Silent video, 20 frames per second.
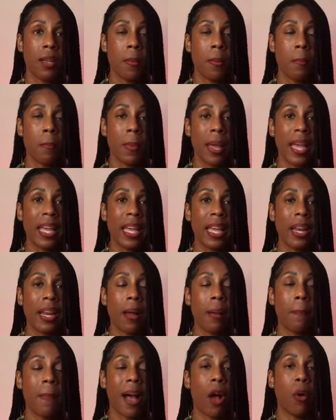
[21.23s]
Make it
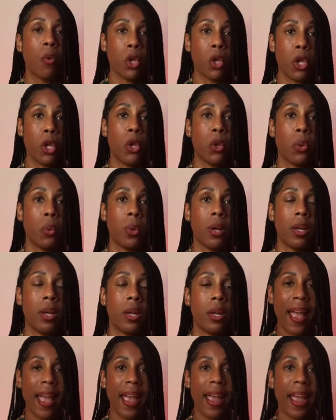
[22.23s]
about you.
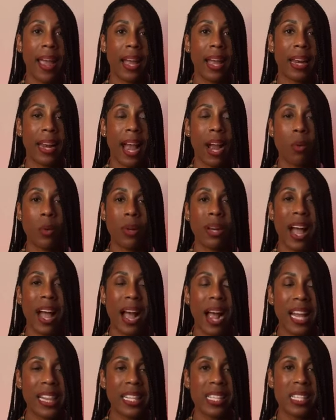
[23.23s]
And I would
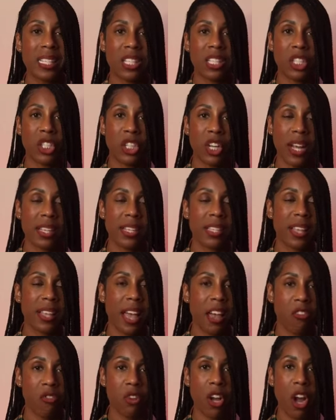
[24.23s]
highly suggest
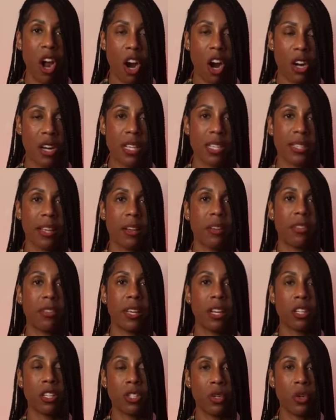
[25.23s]
every artist out
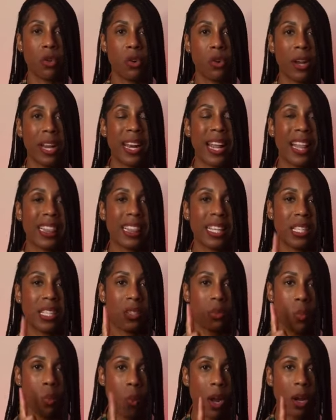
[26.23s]
there to create at least
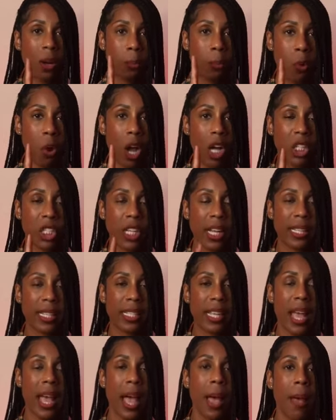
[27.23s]
one project
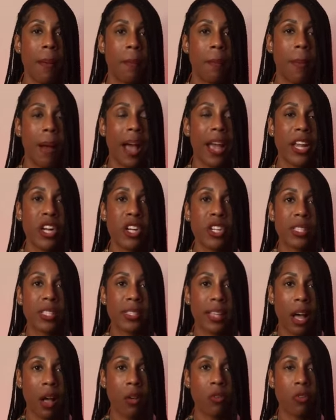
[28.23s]
by
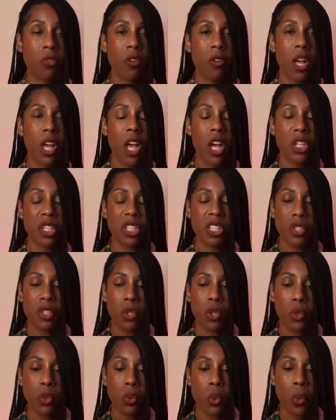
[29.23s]
yourself, just
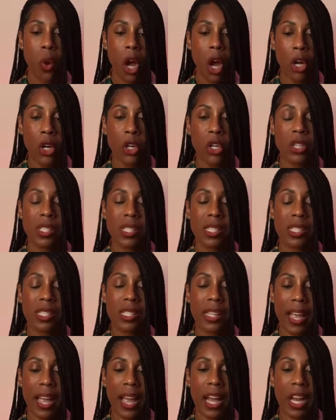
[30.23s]
to
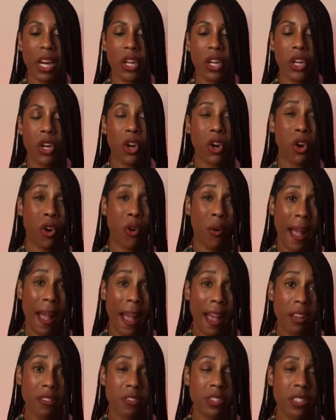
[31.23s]
understand your
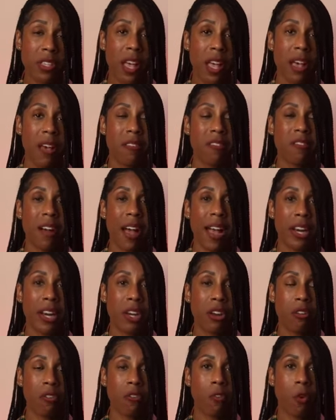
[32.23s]
craft, find
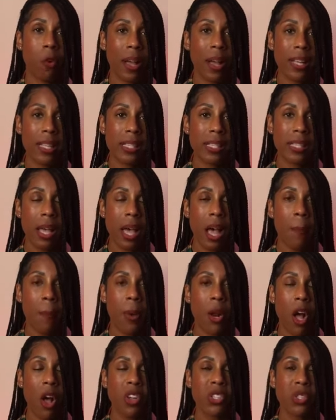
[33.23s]
your voice, but
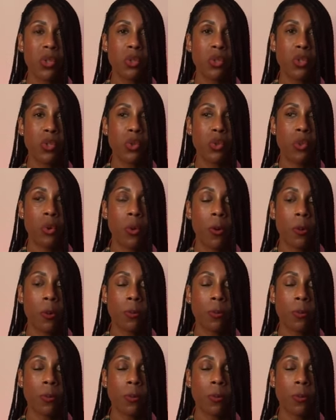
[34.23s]
also to